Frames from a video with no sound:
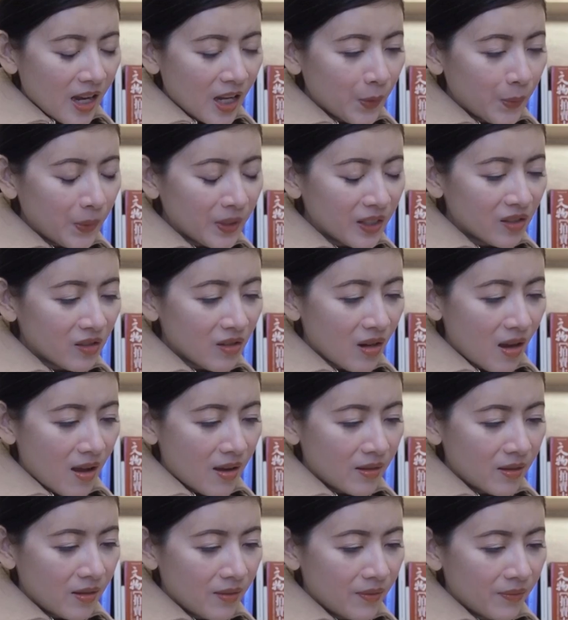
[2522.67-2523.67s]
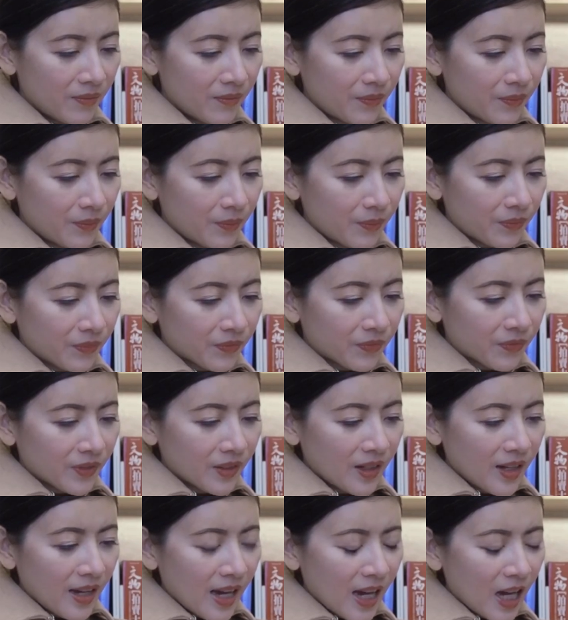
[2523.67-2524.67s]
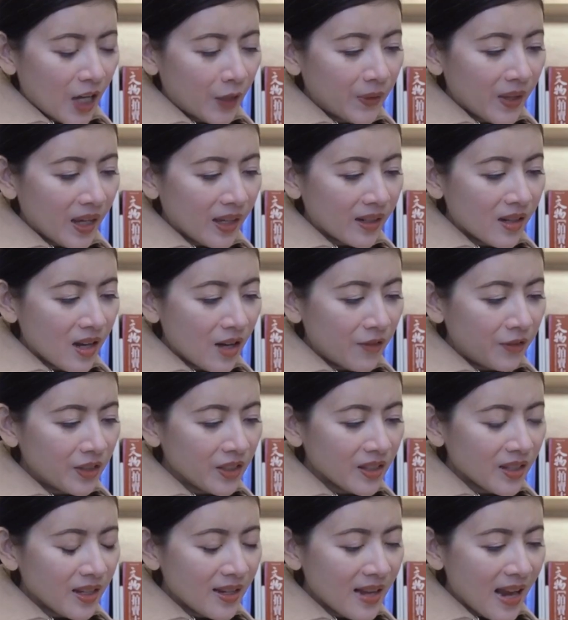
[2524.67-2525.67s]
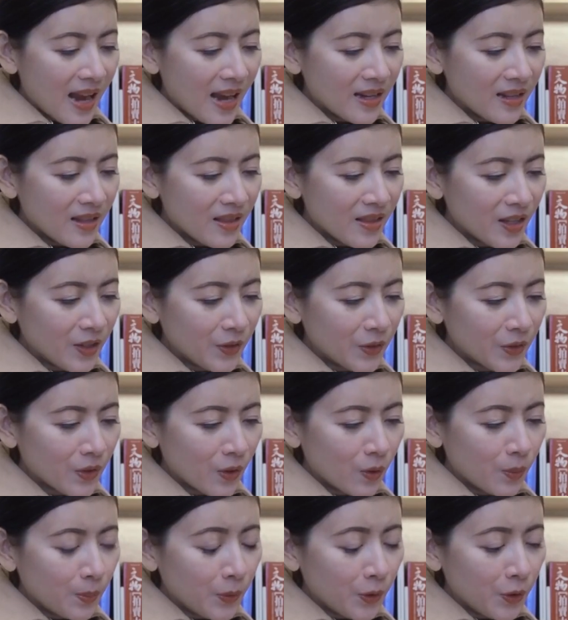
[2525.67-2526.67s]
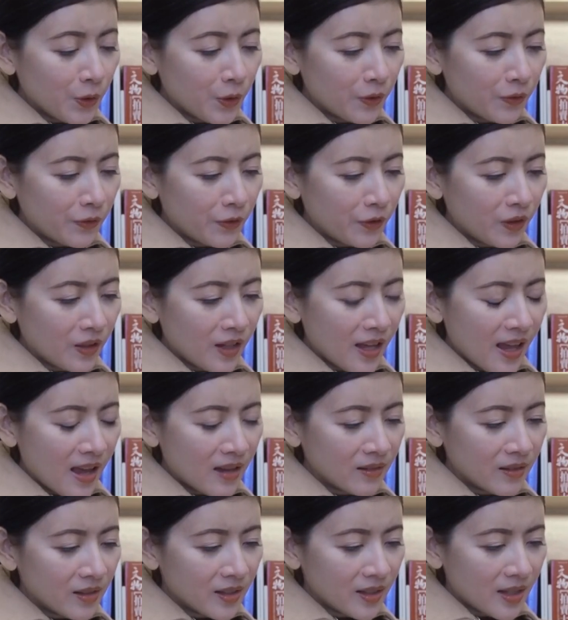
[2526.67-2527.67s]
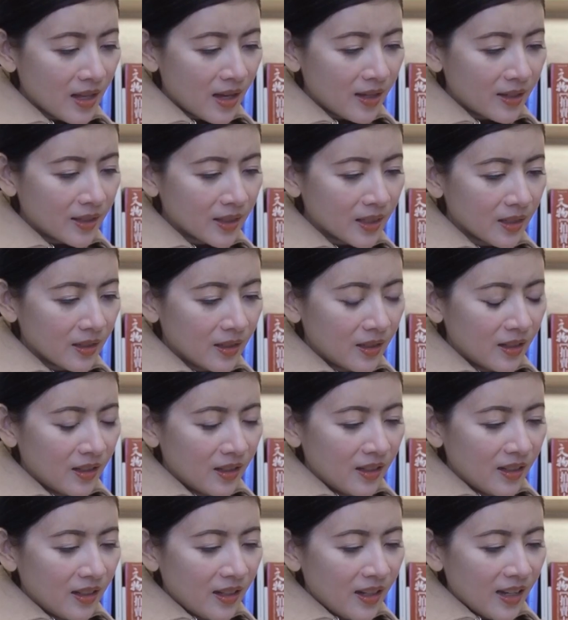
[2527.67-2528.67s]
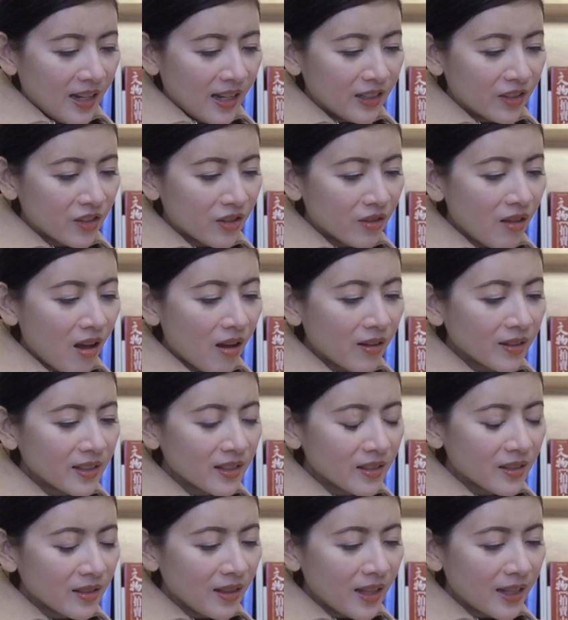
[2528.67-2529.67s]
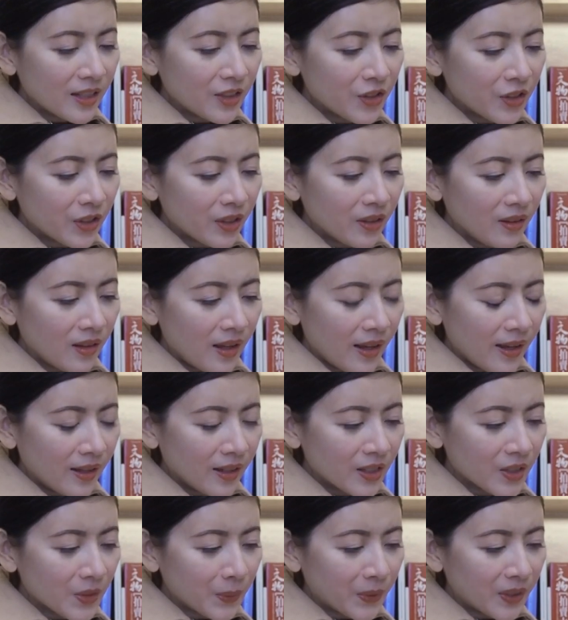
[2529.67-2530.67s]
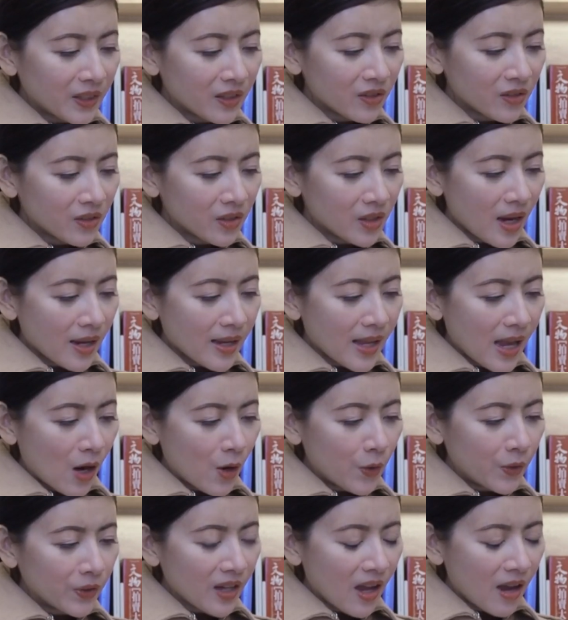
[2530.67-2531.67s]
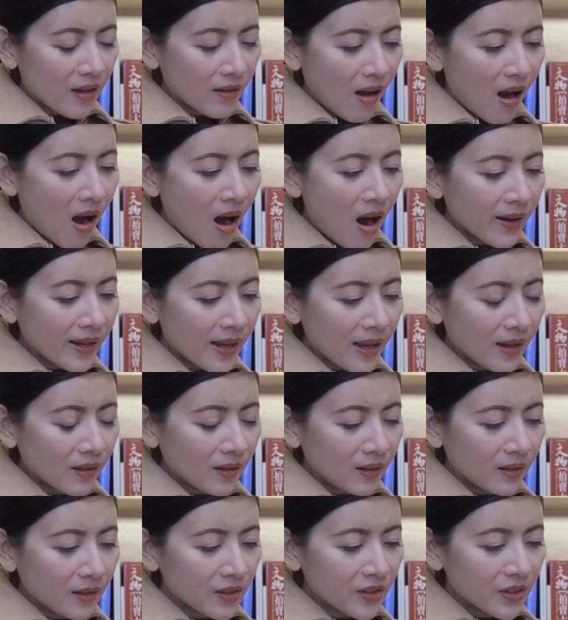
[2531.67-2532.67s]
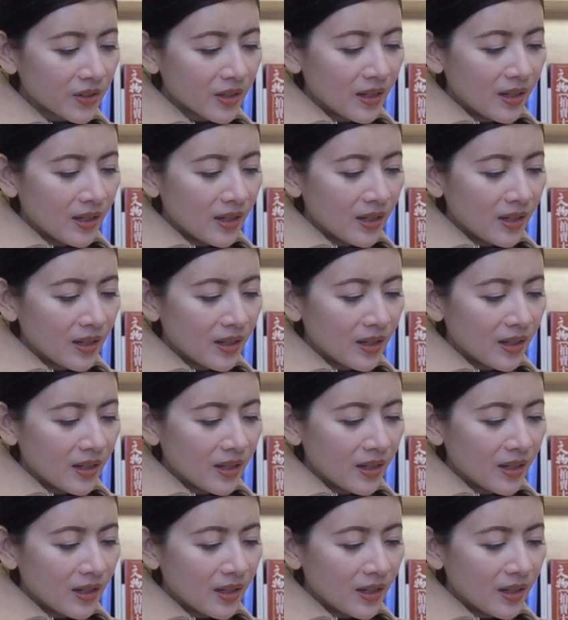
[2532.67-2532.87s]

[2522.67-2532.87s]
it was dead. Harry had never seen anything so beautiful and sad. Its long, slender legs were stuck out at odd angles